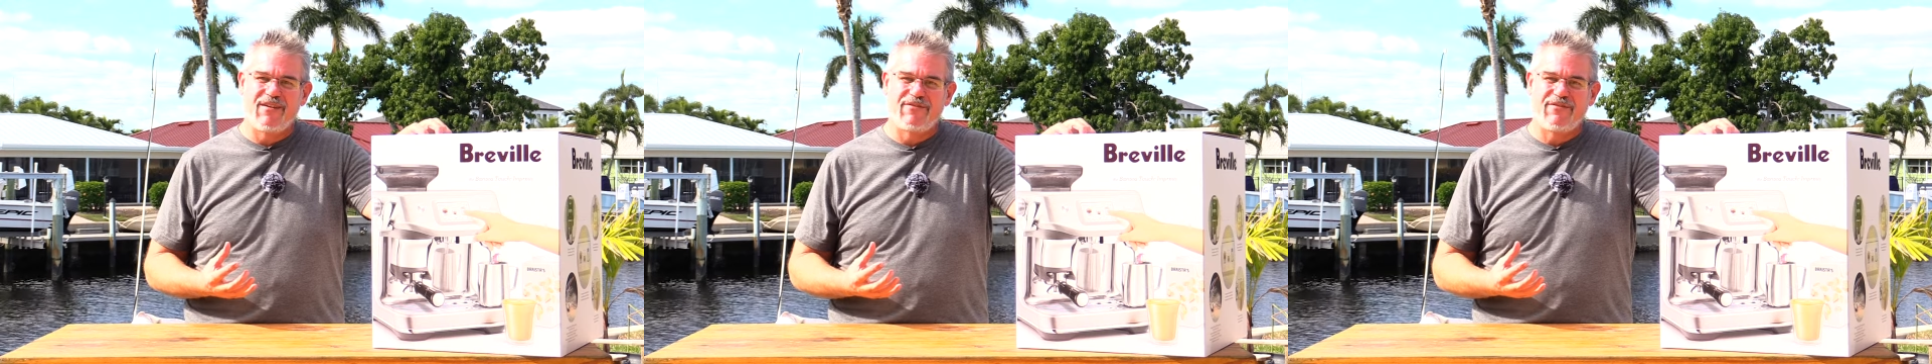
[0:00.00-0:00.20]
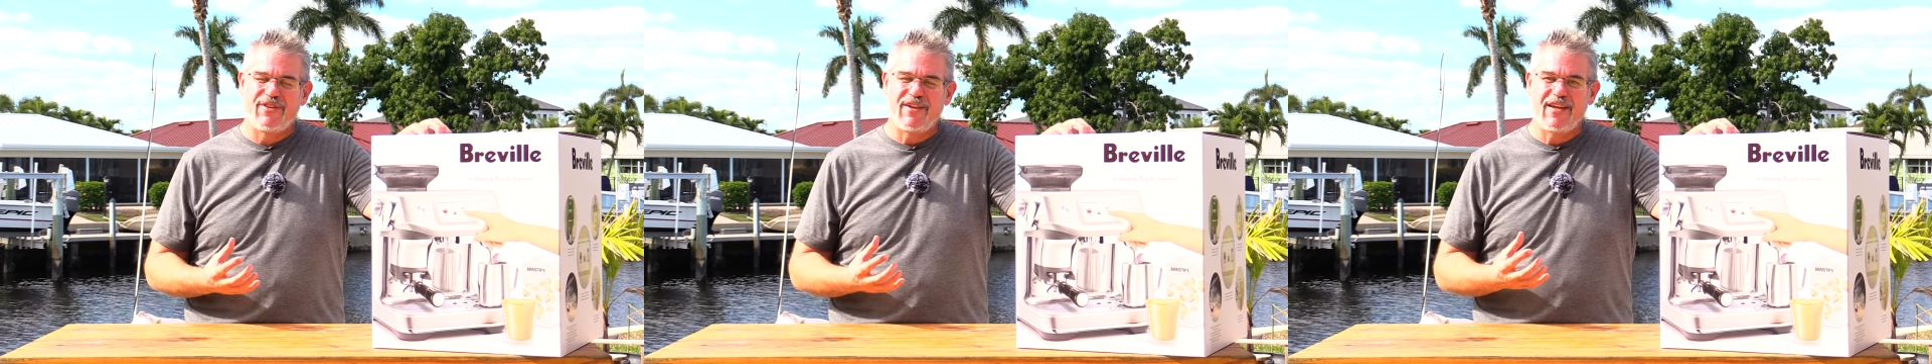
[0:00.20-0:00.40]

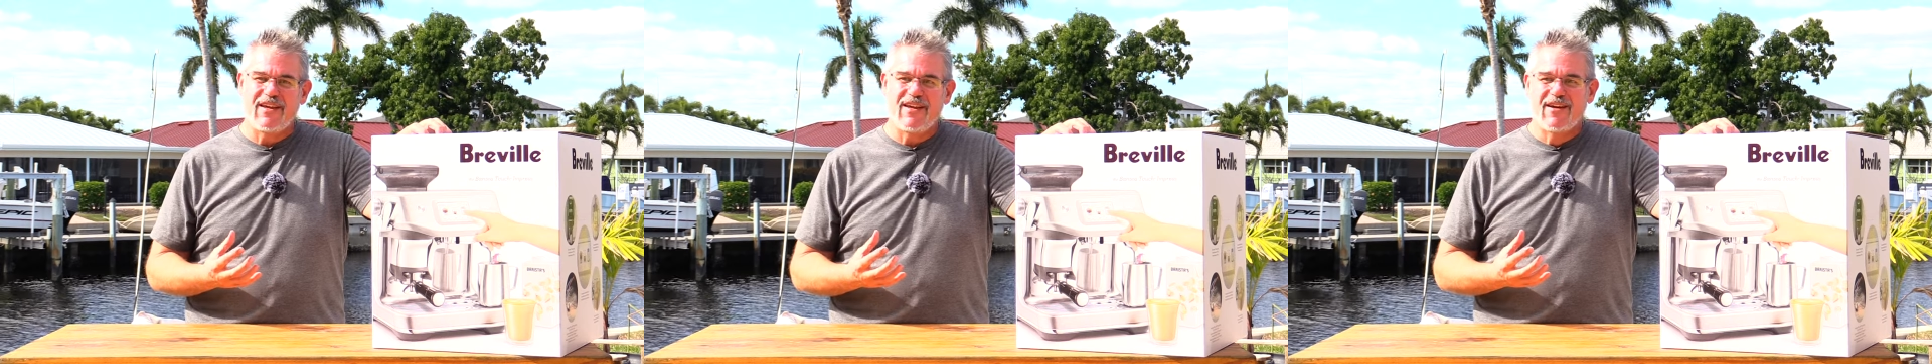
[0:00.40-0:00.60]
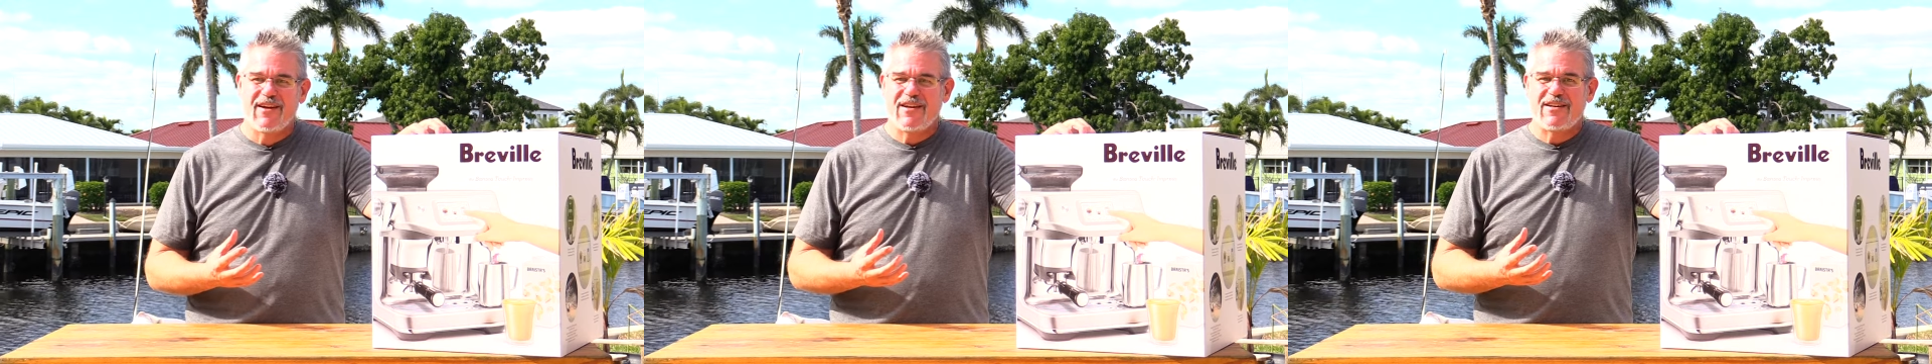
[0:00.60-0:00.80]
of
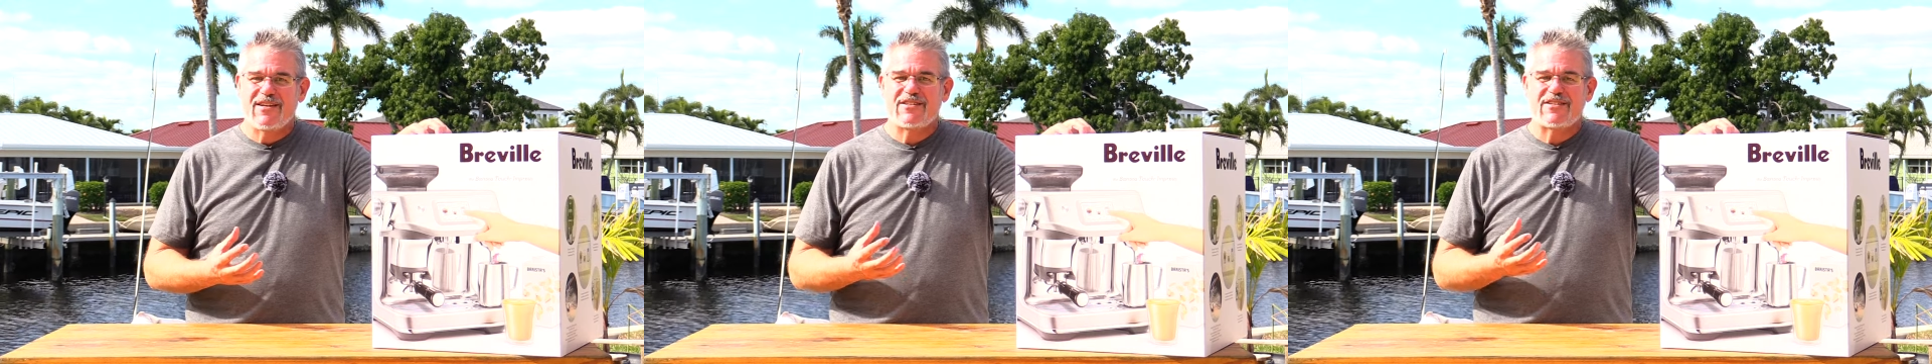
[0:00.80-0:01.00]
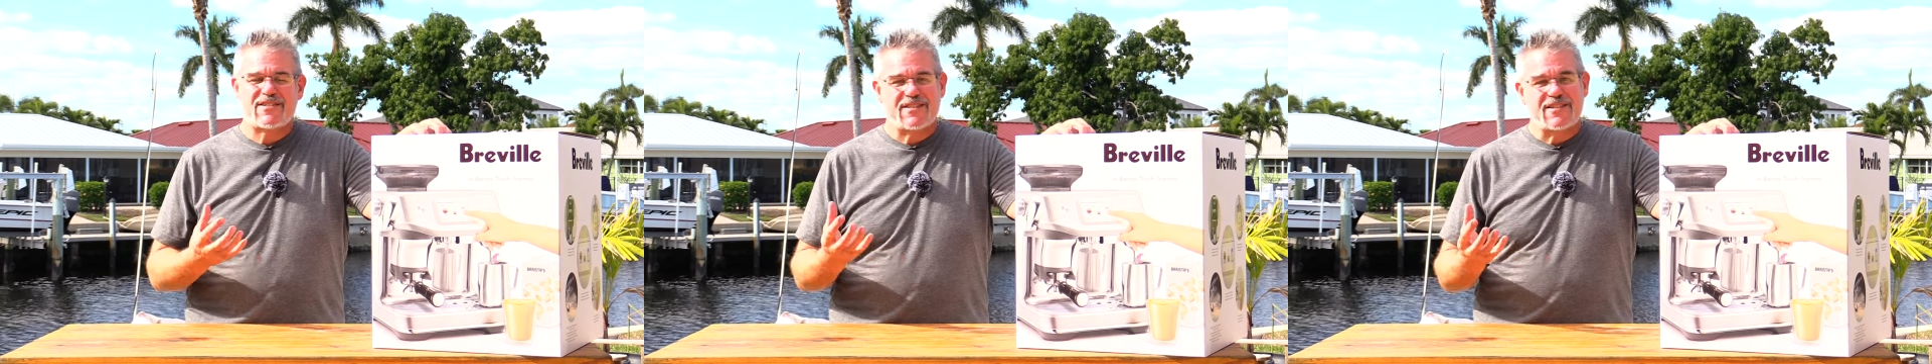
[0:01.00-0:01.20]
the
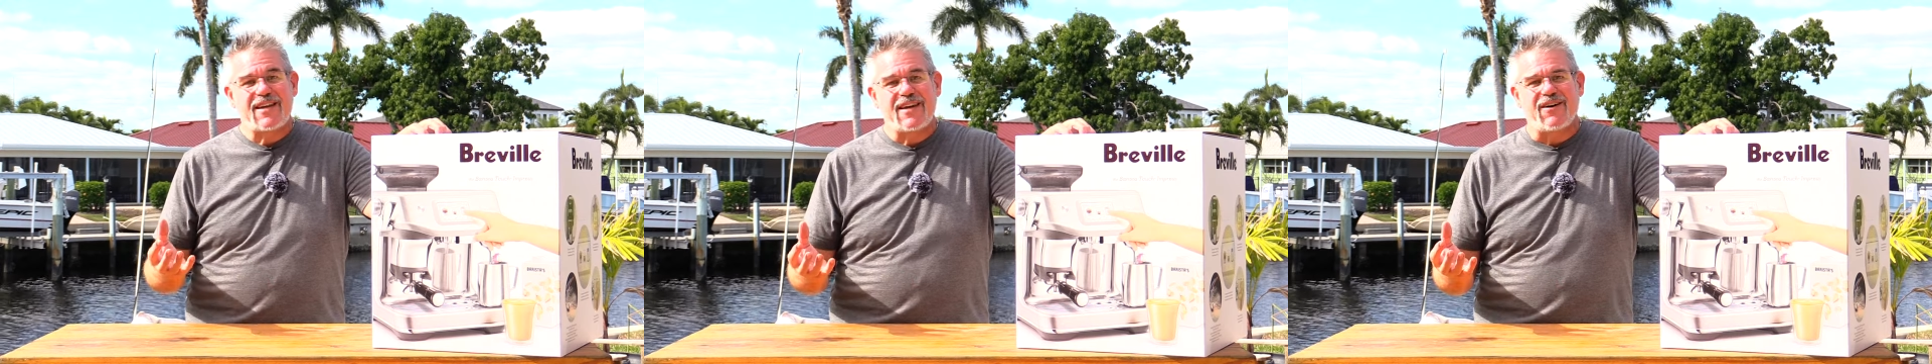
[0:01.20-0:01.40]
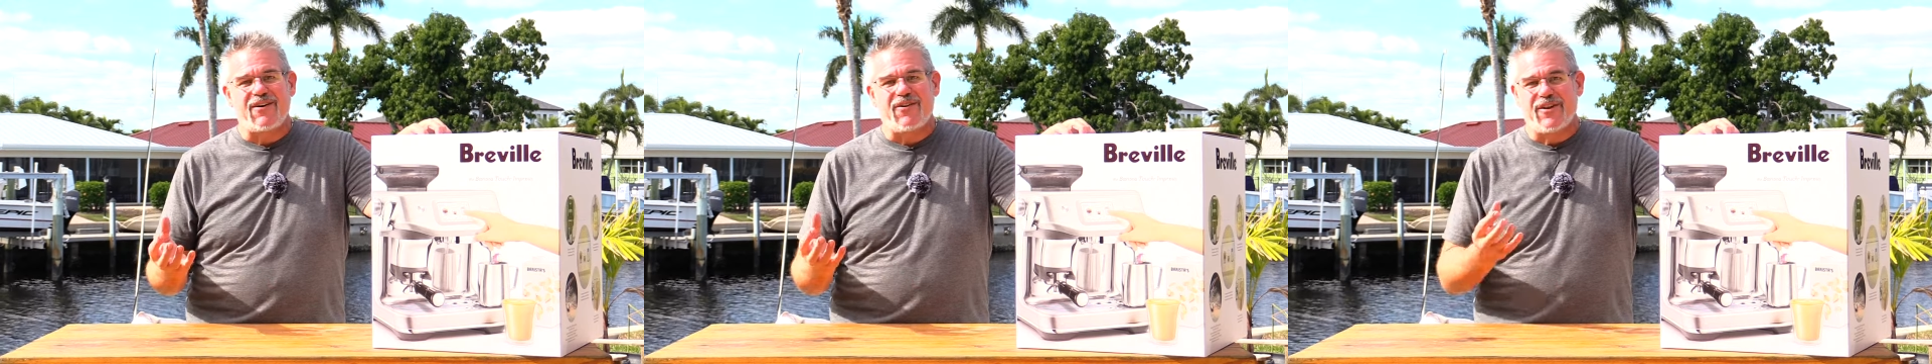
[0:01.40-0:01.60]

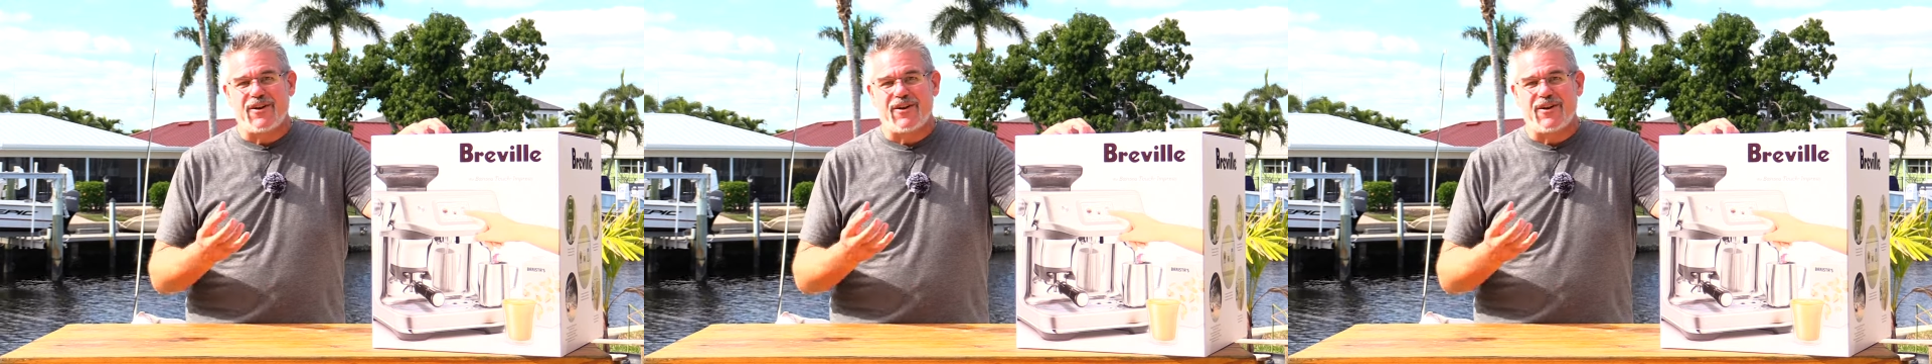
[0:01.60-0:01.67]
skill